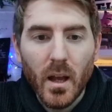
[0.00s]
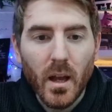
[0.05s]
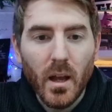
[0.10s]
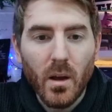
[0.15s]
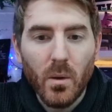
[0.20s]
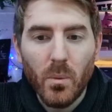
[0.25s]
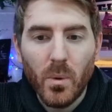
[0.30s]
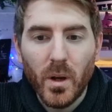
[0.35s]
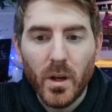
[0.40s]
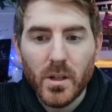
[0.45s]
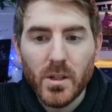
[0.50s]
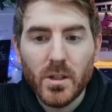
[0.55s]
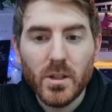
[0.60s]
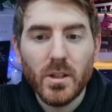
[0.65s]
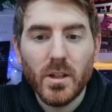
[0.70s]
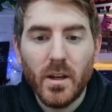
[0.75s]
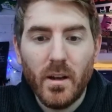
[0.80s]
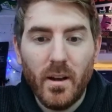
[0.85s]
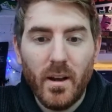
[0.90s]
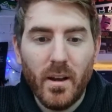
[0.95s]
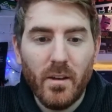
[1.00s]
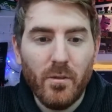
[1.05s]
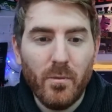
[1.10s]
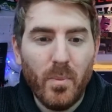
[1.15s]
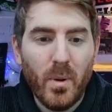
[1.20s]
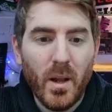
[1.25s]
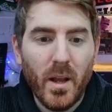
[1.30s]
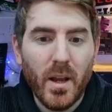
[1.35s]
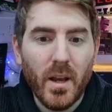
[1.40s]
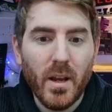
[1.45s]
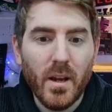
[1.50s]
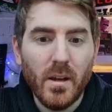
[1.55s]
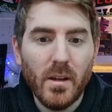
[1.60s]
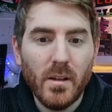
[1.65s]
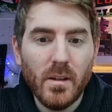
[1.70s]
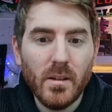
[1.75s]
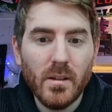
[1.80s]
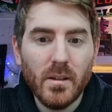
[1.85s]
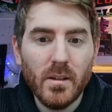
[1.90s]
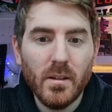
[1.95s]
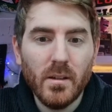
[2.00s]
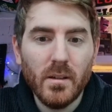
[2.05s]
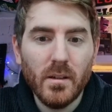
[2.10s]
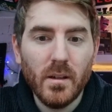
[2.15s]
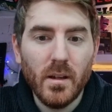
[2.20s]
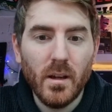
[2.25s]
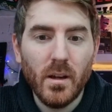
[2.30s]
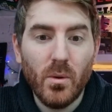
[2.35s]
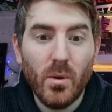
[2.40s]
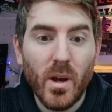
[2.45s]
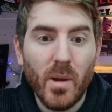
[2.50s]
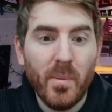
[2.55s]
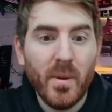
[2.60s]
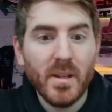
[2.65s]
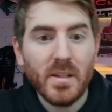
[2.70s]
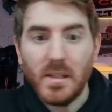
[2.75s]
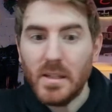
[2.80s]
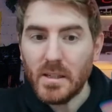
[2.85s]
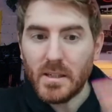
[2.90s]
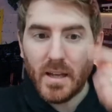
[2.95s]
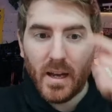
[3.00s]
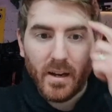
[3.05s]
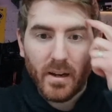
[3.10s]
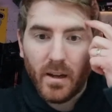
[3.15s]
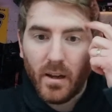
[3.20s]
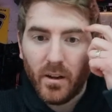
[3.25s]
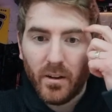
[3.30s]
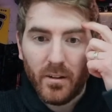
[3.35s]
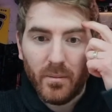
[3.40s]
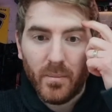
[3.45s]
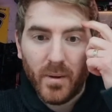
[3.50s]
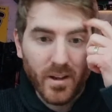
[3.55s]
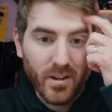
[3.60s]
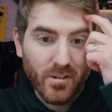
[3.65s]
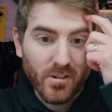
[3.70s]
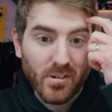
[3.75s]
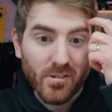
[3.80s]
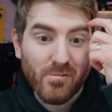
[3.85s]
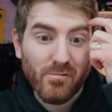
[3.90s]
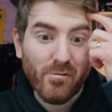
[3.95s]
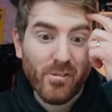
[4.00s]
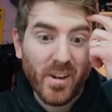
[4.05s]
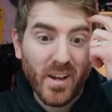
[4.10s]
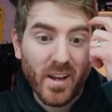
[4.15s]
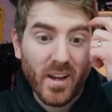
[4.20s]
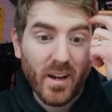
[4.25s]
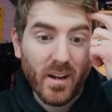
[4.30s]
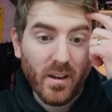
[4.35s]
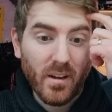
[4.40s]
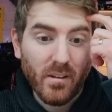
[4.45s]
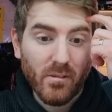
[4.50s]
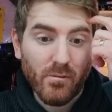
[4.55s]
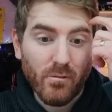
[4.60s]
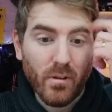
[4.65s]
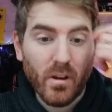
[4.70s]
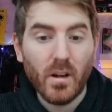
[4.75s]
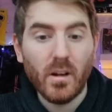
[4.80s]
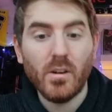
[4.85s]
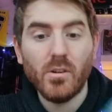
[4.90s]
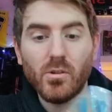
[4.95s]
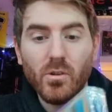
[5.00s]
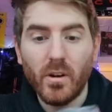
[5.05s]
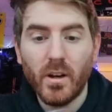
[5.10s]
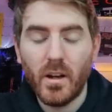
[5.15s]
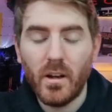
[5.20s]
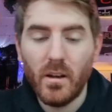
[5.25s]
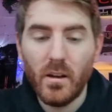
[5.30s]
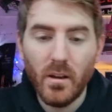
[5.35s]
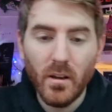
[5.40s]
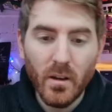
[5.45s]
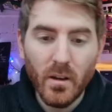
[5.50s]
which I've played quite a bit since getting it home and really, really enjoying it.